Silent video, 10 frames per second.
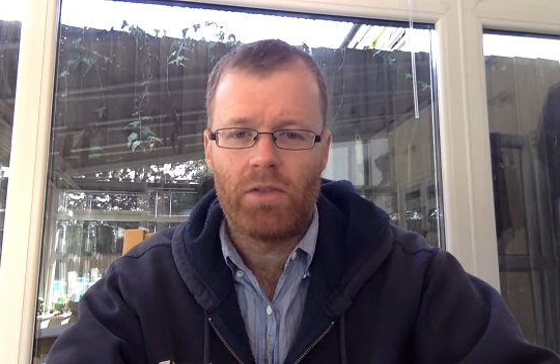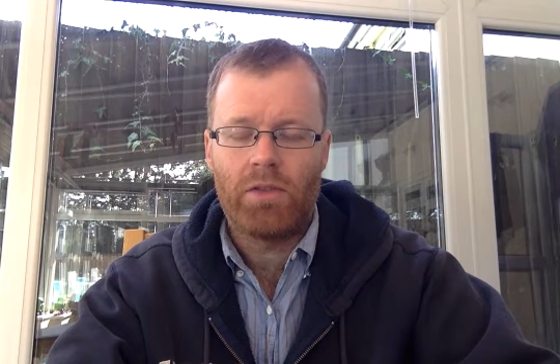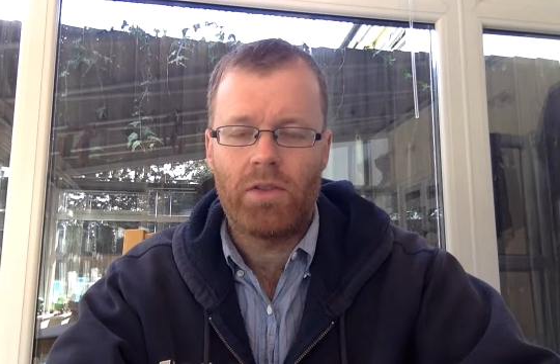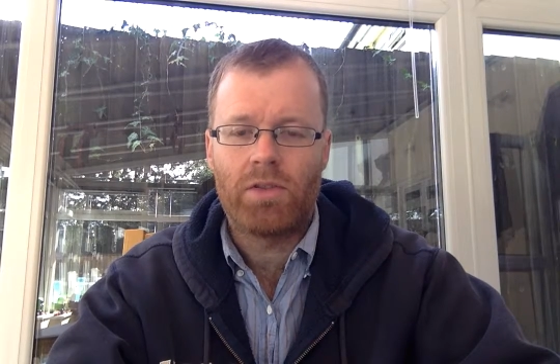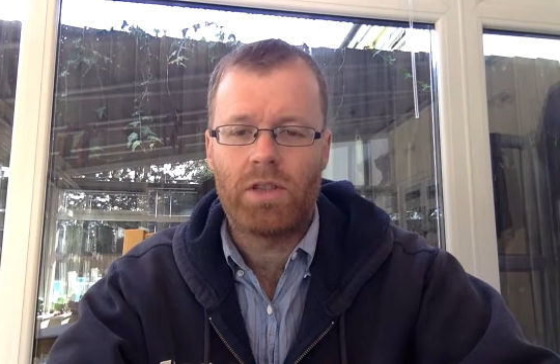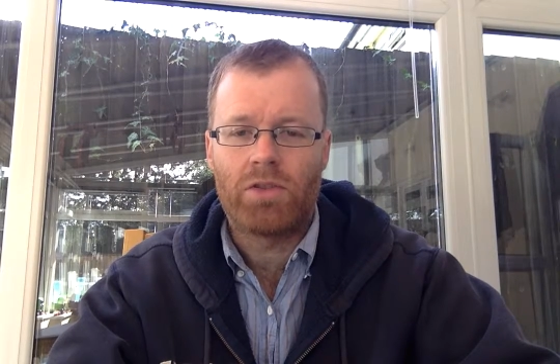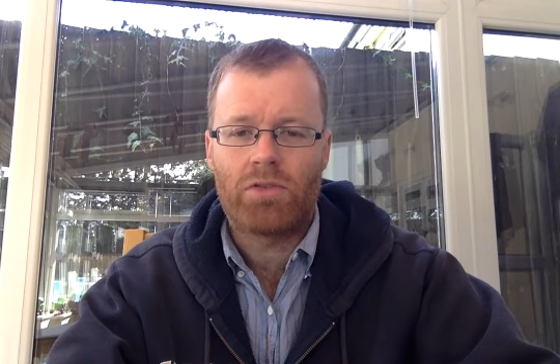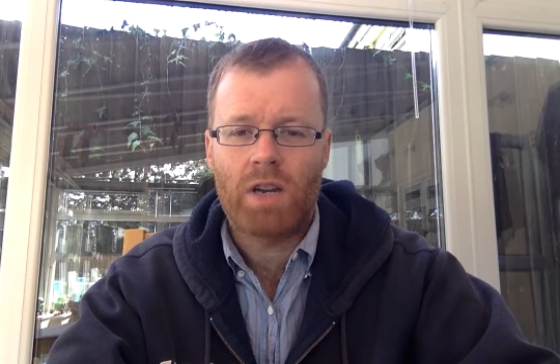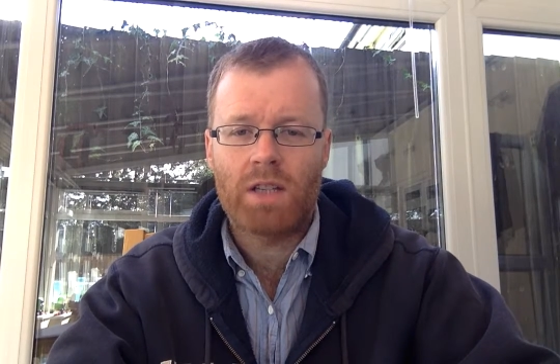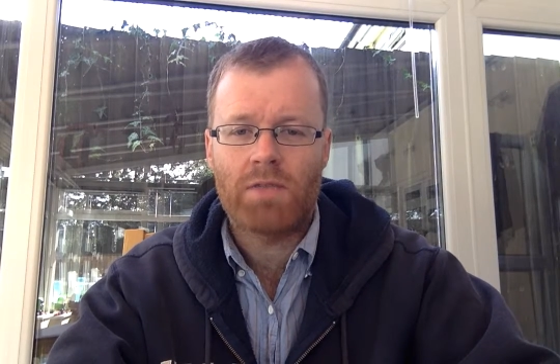So there's a
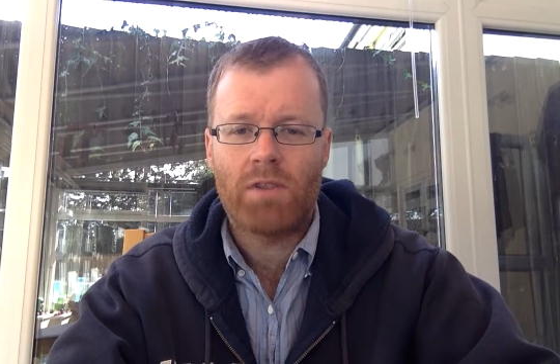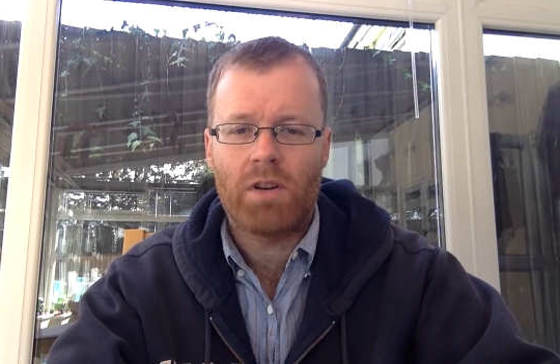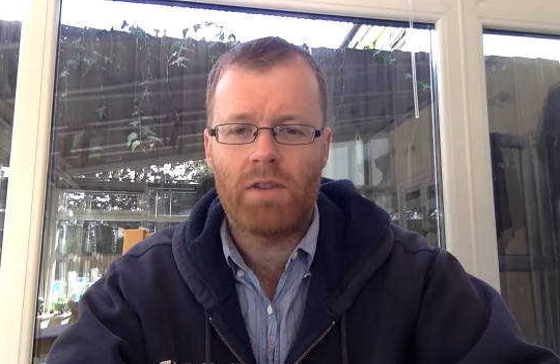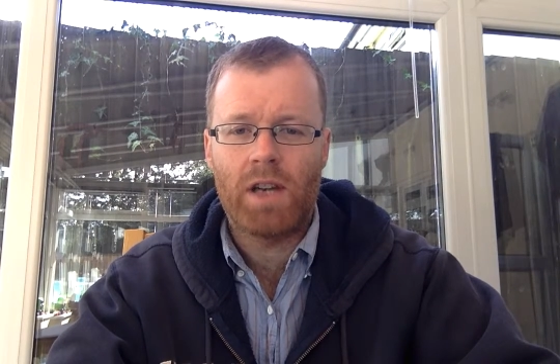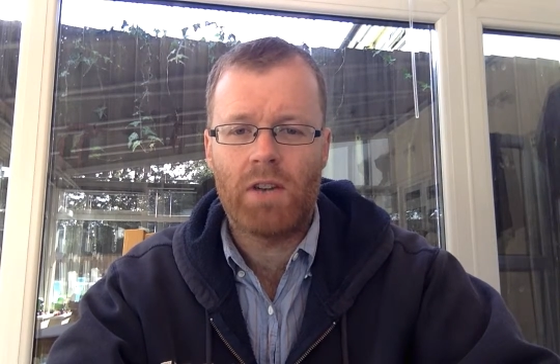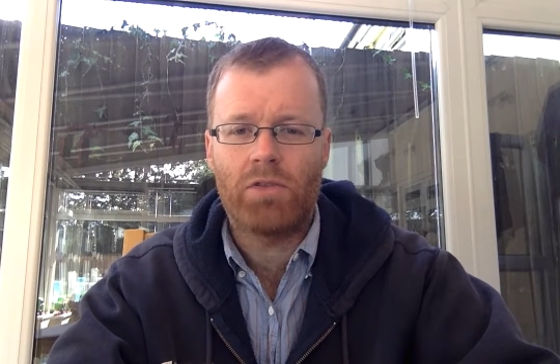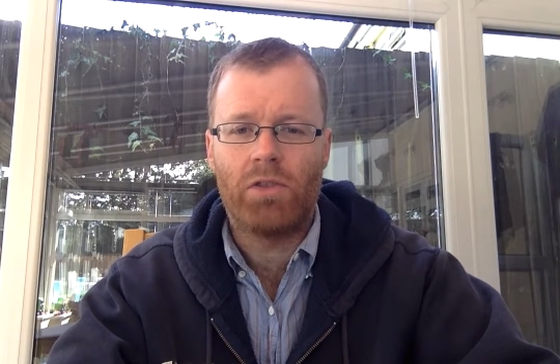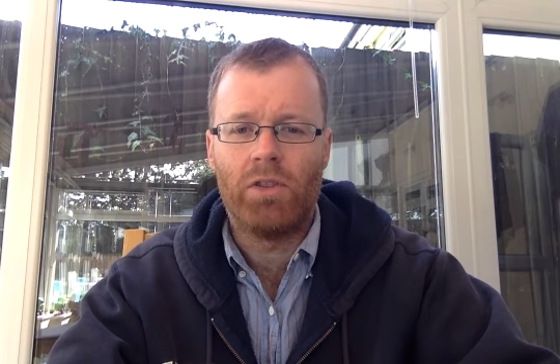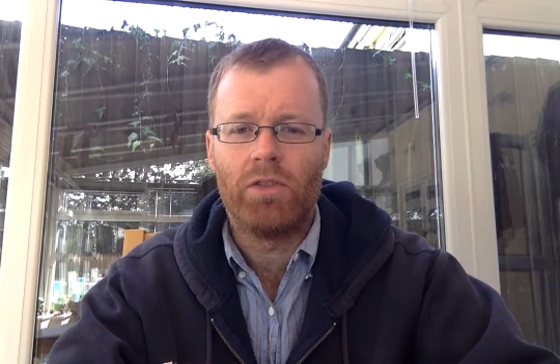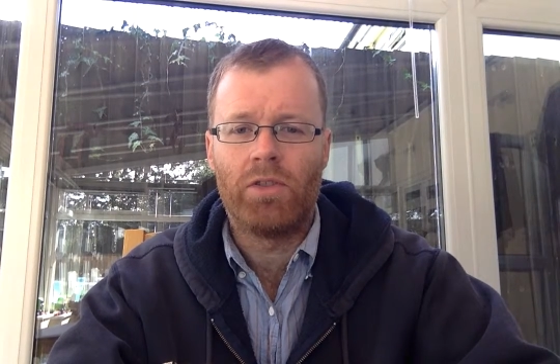transfer of
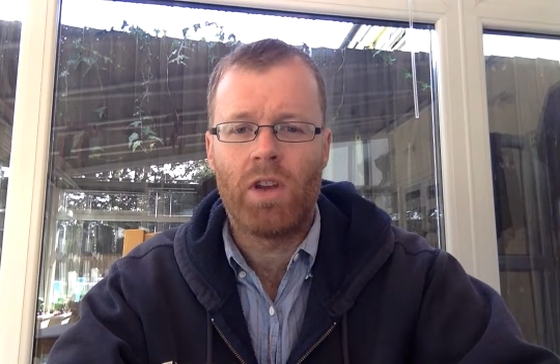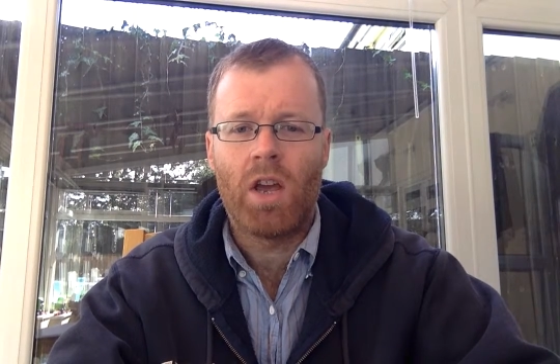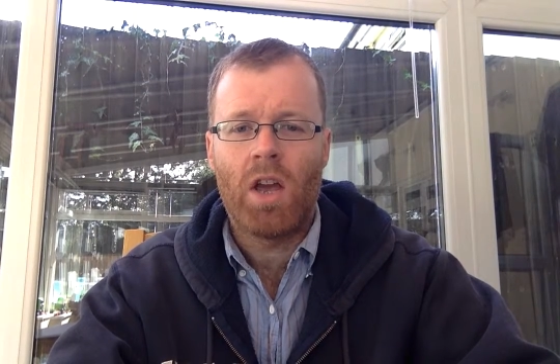electrons